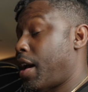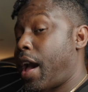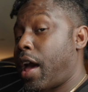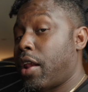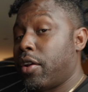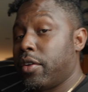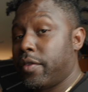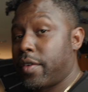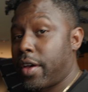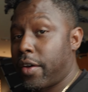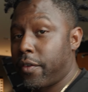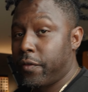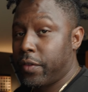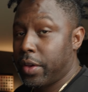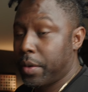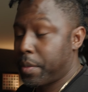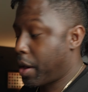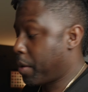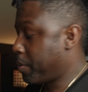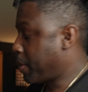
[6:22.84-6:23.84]
I don't even have a
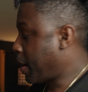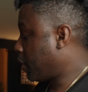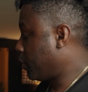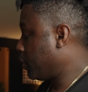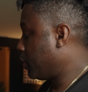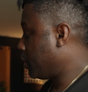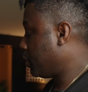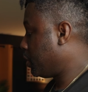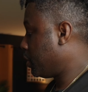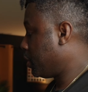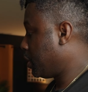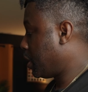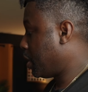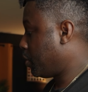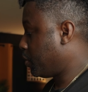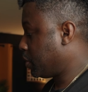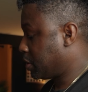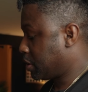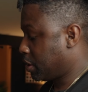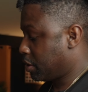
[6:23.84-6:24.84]
V-mount battery on here
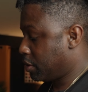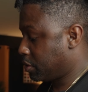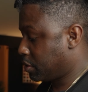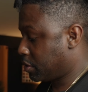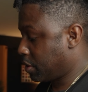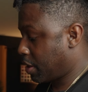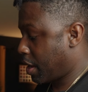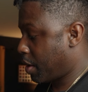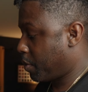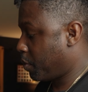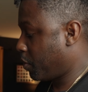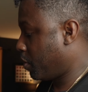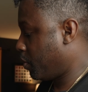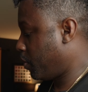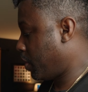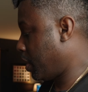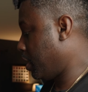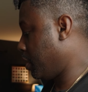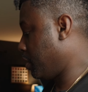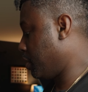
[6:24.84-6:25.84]
yet, which I know is going to add more
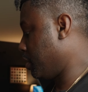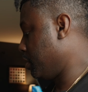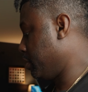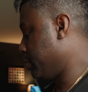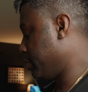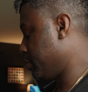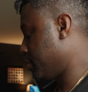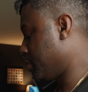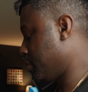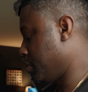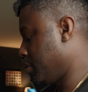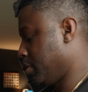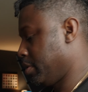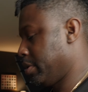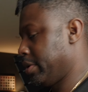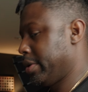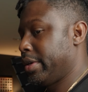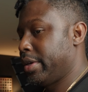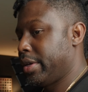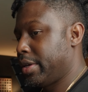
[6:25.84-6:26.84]
weight.
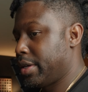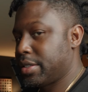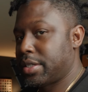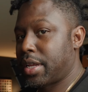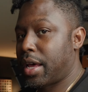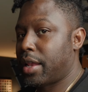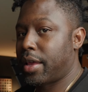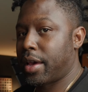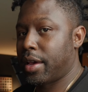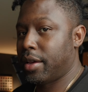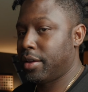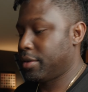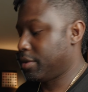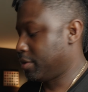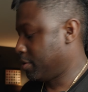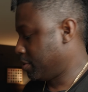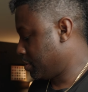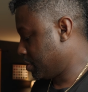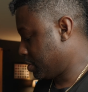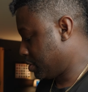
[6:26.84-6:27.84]
It's not light.
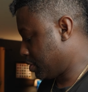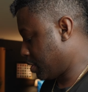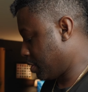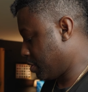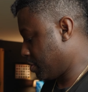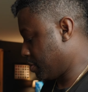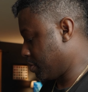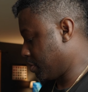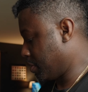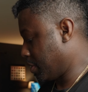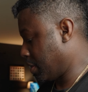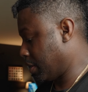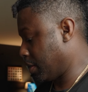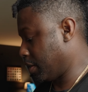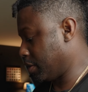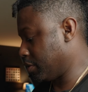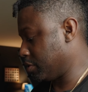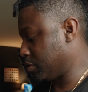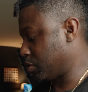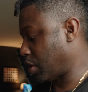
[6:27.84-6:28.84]
So, and
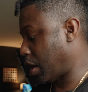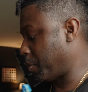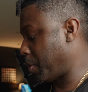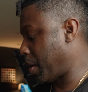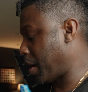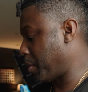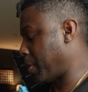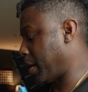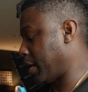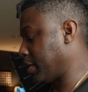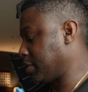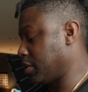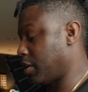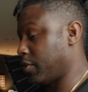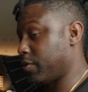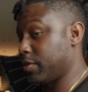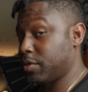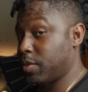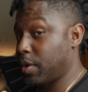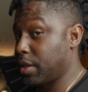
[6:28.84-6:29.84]
the tripod by
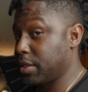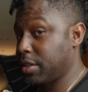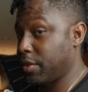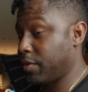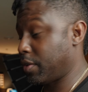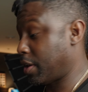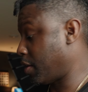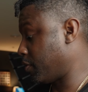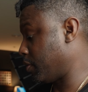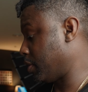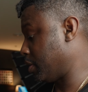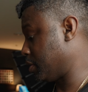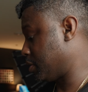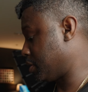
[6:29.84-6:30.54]
itself is relatively heavy.